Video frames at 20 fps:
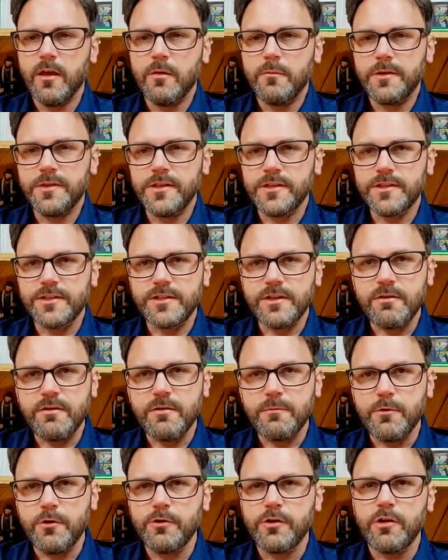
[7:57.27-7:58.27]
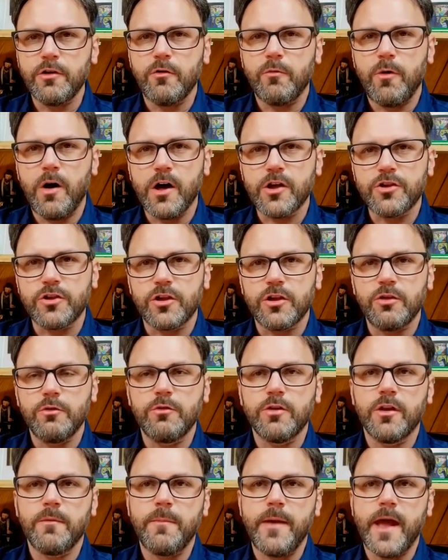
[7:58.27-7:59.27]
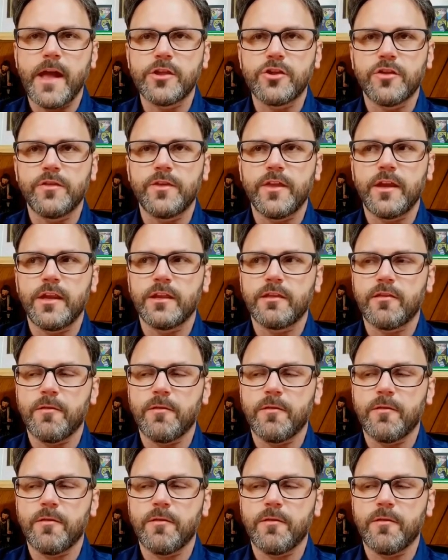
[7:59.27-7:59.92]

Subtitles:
But this ceremonial washing, you could imagine that